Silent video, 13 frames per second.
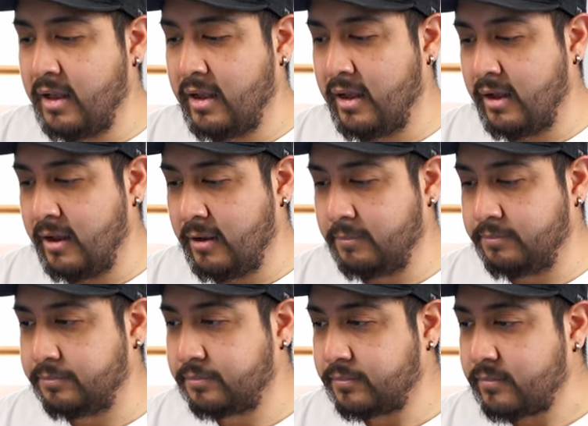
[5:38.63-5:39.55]

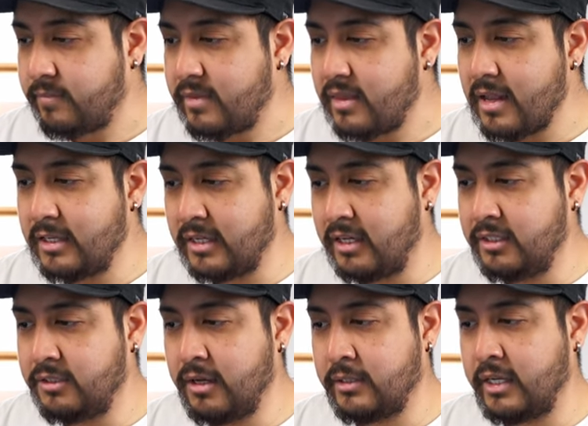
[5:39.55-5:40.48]

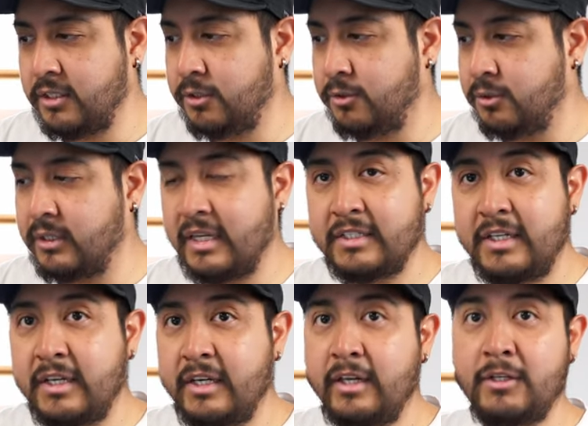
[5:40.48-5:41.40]
As you can
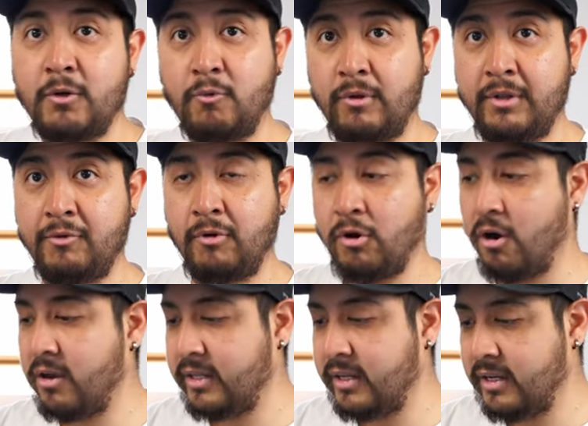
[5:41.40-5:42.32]
see here, it's already
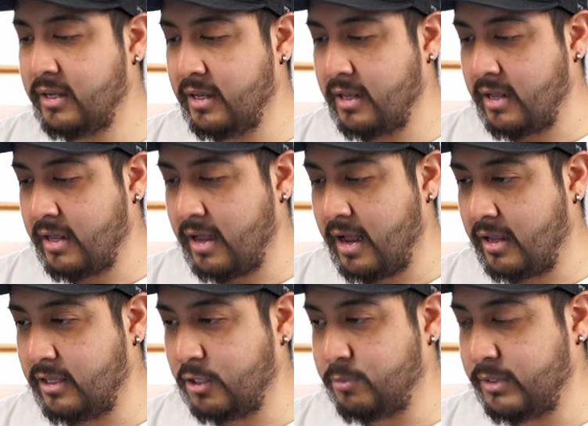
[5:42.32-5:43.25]
recording.
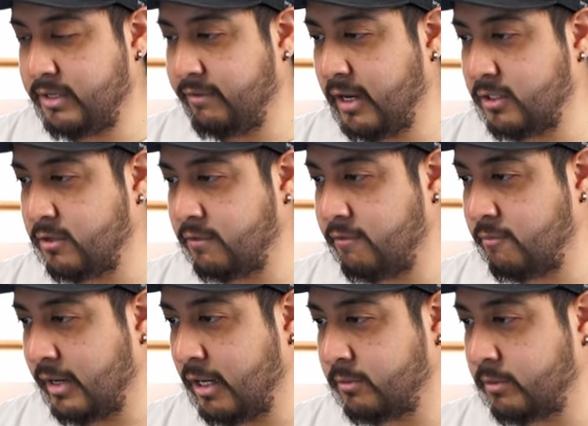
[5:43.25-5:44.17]
And the specification for
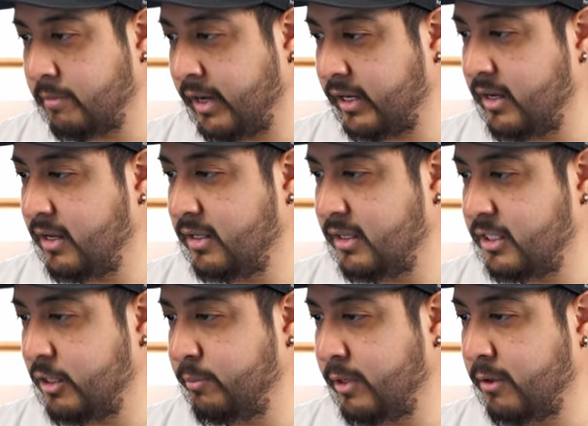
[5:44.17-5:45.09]
my laptop are here. The
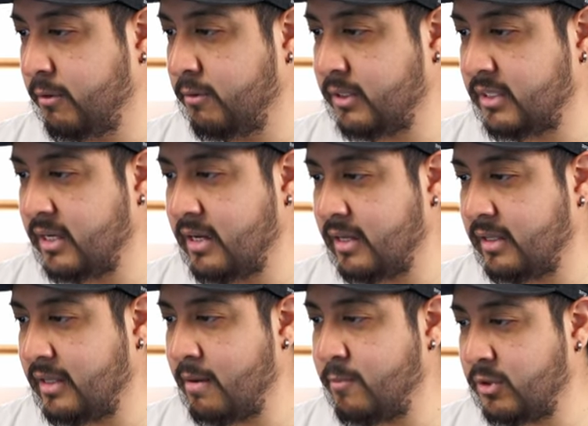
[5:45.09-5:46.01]
CPU is
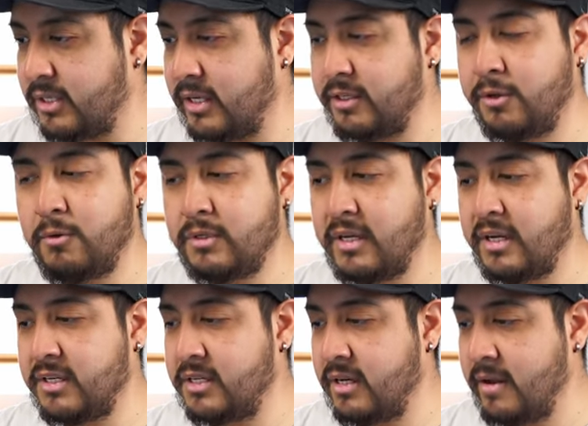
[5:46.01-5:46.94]
10%
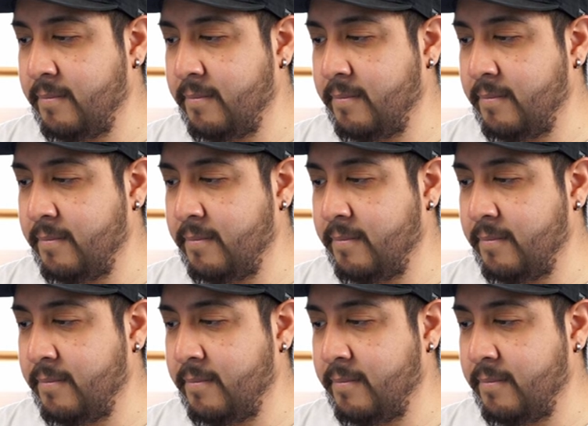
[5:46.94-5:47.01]
usage,